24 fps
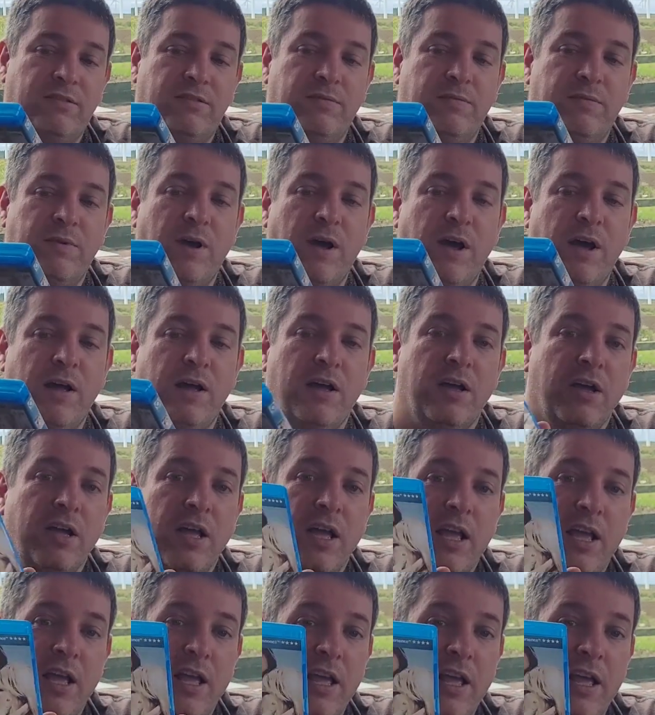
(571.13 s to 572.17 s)
Well,
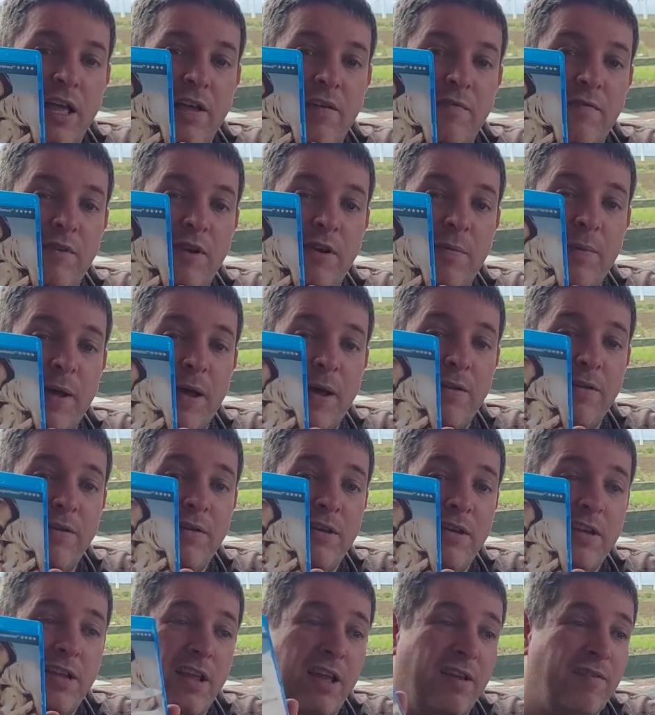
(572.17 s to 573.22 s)
for £1,
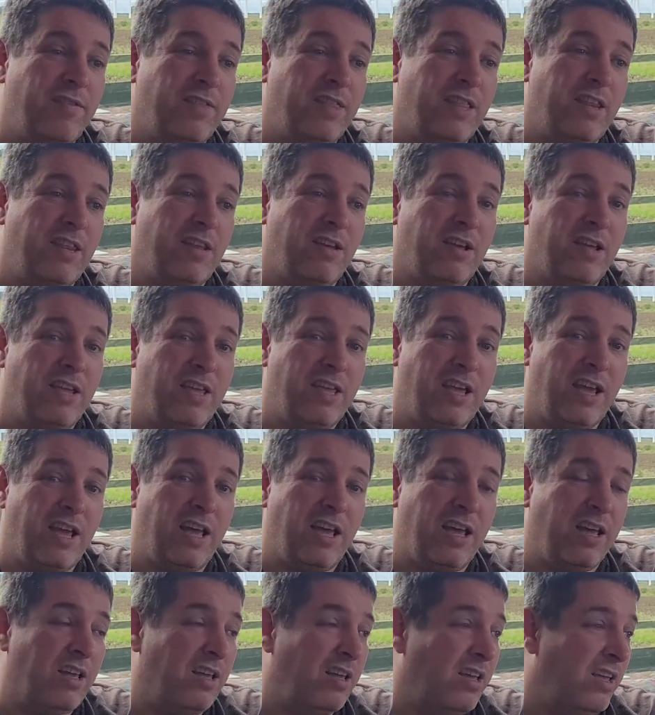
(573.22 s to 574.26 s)
if I didn't like it,
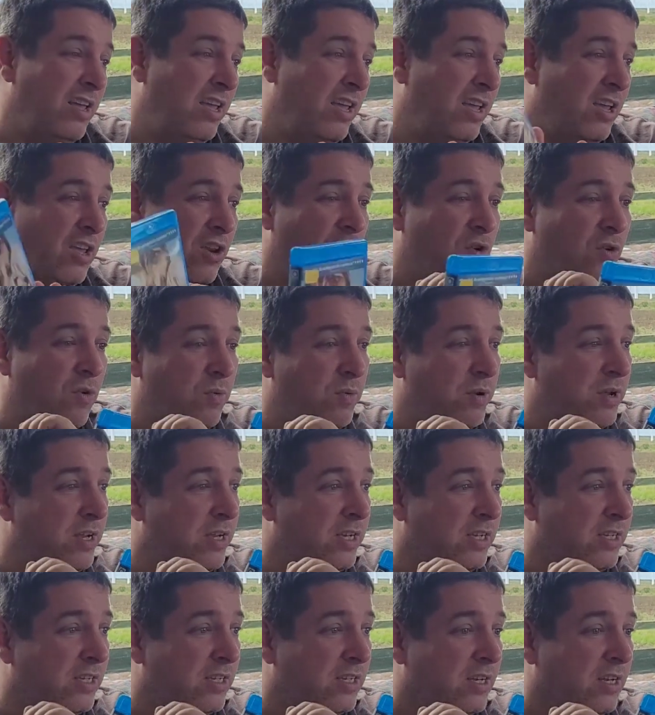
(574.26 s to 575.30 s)
it can
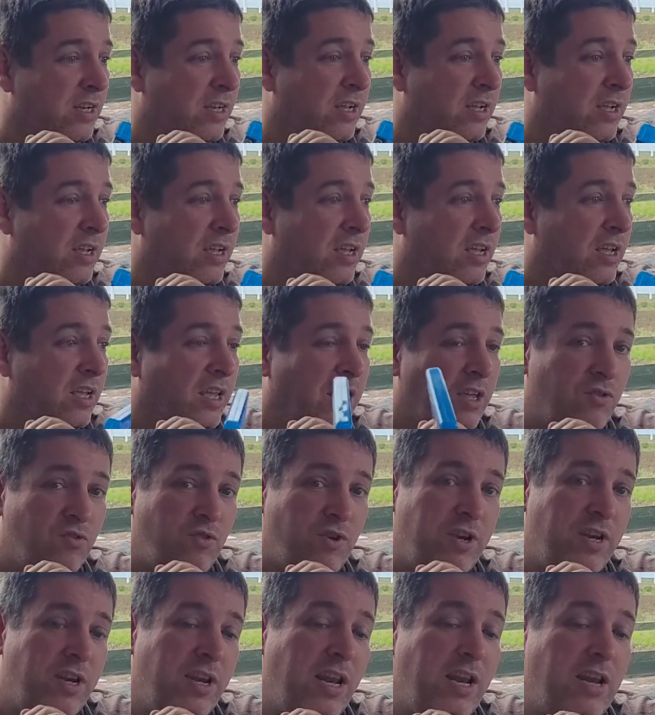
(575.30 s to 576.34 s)
always get
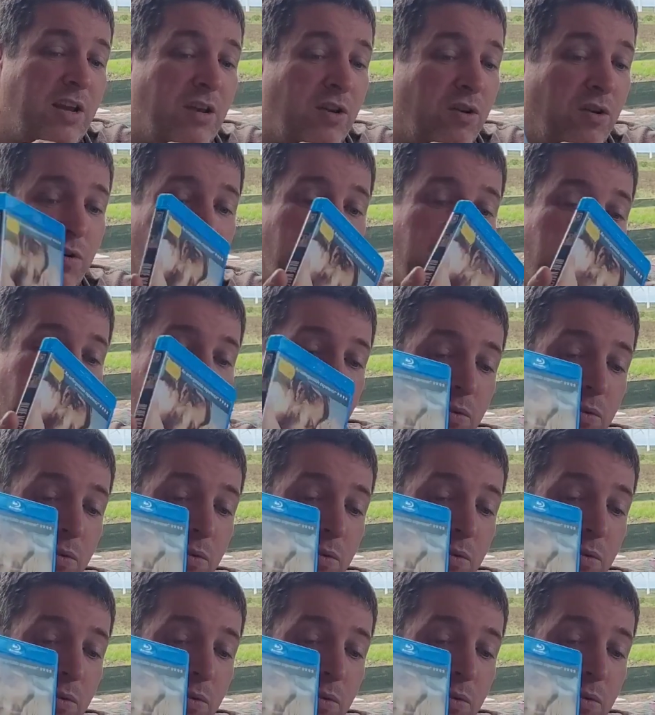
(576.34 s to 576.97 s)
traded in. Or